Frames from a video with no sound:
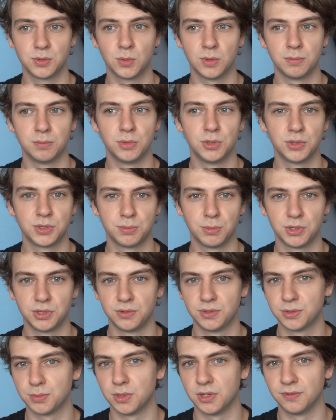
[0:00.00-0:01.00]
what most modern
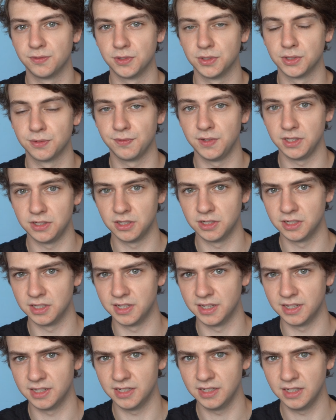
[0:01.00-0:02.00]
smartphones feature
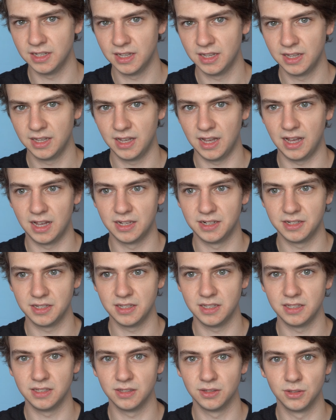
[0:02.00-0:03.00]
today, and
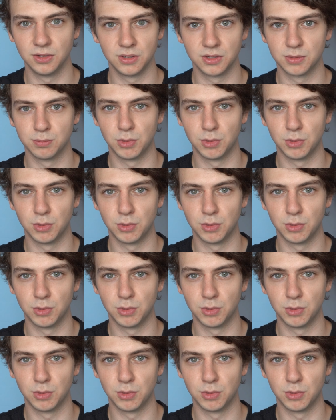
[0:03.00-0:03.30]
it looks